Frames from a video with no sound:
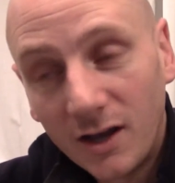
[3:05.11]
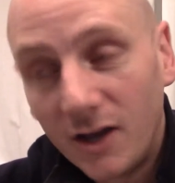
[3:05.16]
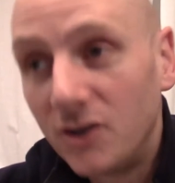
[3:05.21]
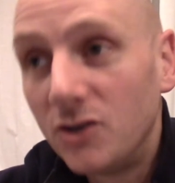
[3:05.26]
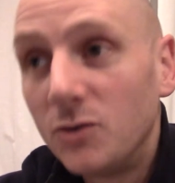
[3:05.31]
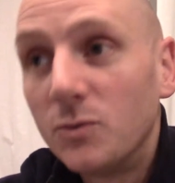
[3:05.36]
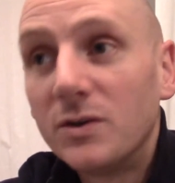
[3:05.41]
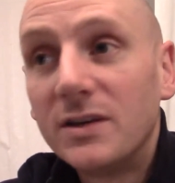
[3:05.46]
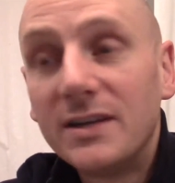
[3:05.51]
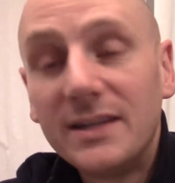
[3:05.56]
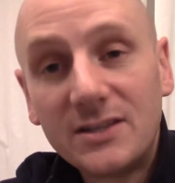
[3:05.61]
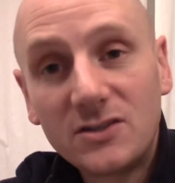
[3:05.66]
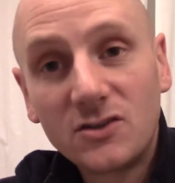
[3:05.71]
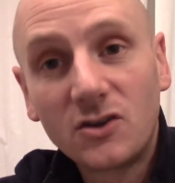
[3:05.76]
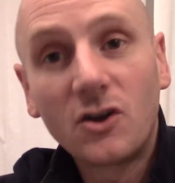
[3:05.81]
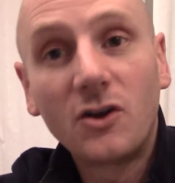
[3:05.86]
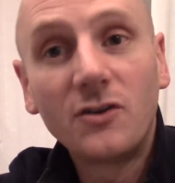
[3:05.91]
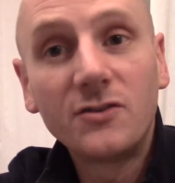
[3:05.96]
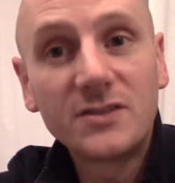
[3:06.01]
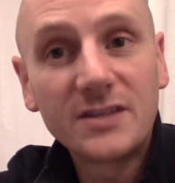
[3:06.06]
and you would need to
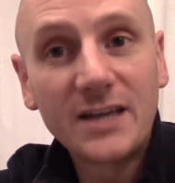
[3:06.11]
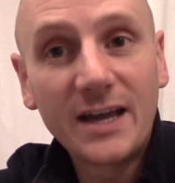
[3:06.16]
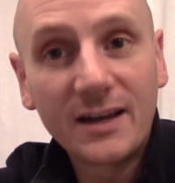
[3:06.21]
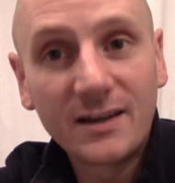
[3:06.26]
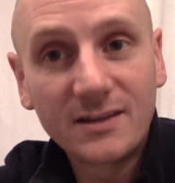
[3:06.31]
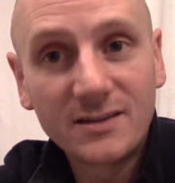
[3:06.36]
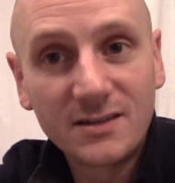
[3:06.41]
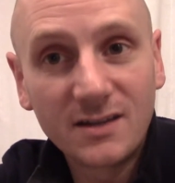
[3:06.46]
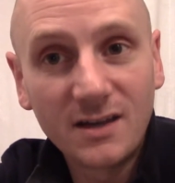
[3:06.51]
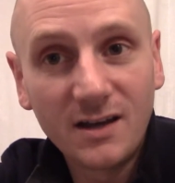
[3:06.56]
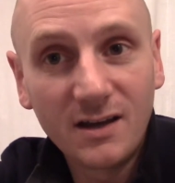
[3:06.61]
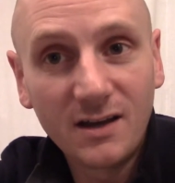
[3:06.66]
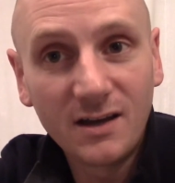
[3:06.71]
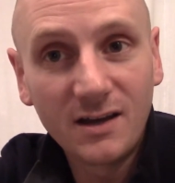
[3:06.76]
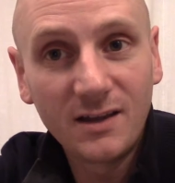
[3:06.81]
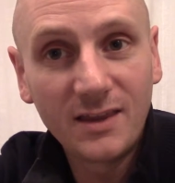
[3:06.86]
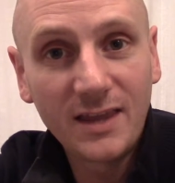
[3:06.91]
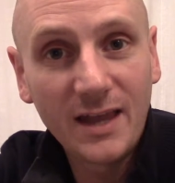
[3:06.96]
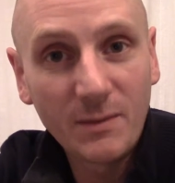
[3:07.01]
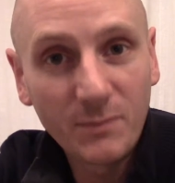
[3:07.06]
contact
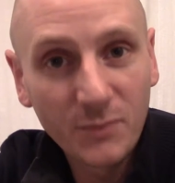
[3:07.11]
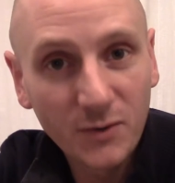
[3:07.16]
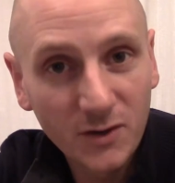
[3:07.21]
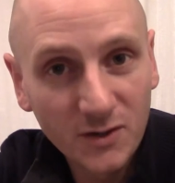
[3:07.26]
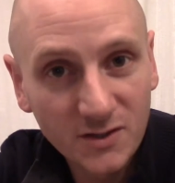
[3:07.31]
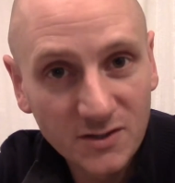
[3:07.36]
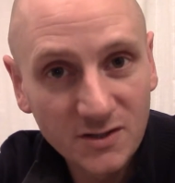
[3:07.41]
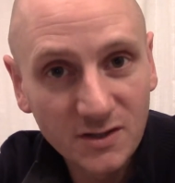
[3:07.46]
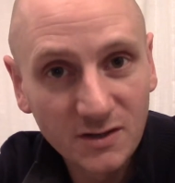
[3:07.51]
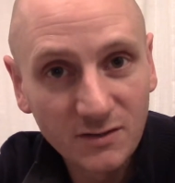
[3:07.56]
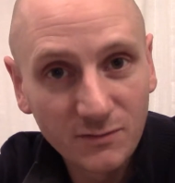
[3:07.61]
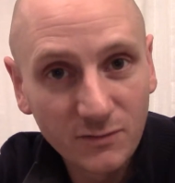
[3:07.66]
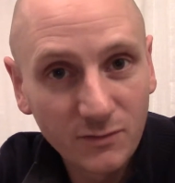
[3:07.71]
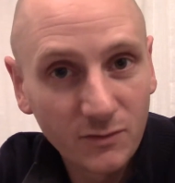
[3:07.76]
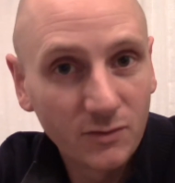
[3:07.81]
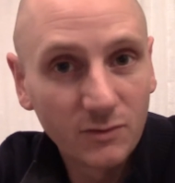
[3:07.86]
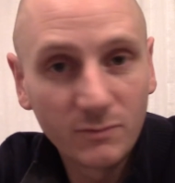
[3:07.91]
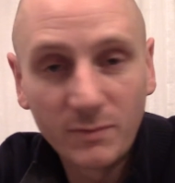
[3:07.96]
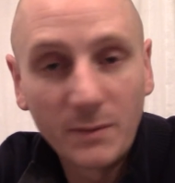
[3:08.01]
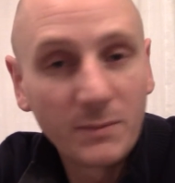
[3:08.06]
that person
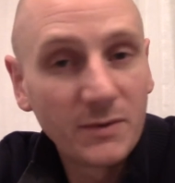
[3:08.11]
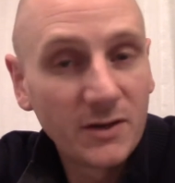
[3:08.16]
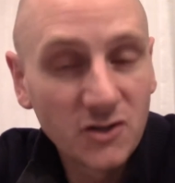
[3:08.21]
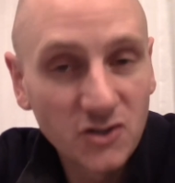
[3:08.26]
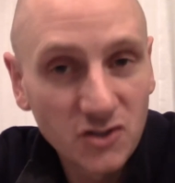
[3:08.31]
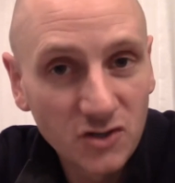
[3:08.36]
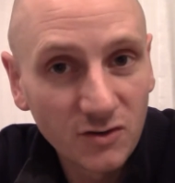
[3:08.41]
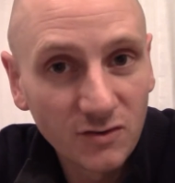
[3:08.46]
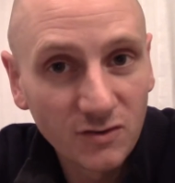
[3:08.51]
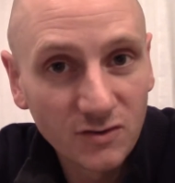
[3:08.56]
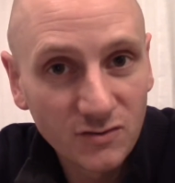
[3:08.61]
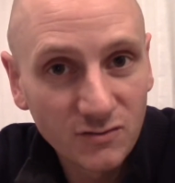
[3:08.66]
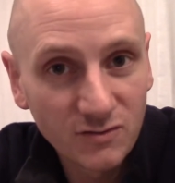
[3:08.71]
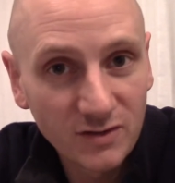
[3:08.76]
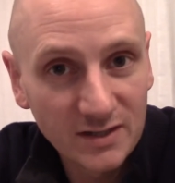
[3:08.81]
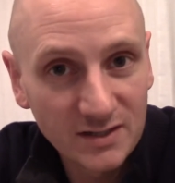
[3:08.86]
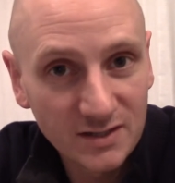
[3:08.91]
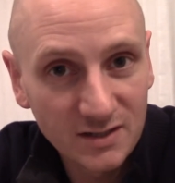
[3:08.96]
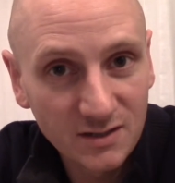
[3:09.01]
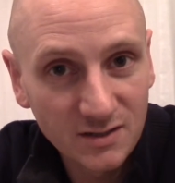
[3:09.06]
for maybe insurance
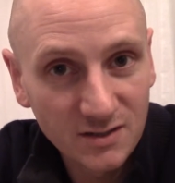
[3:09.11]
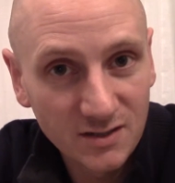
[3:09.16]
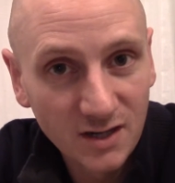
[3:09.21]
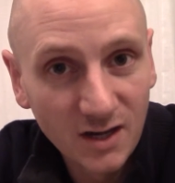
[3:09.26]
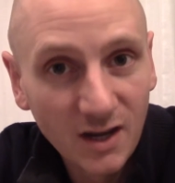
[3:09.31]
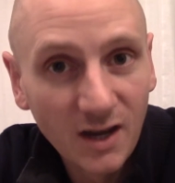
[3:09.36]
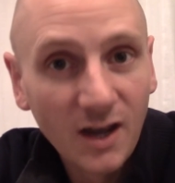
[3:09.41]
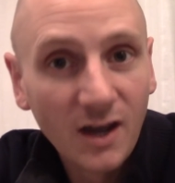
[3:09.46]
reasons.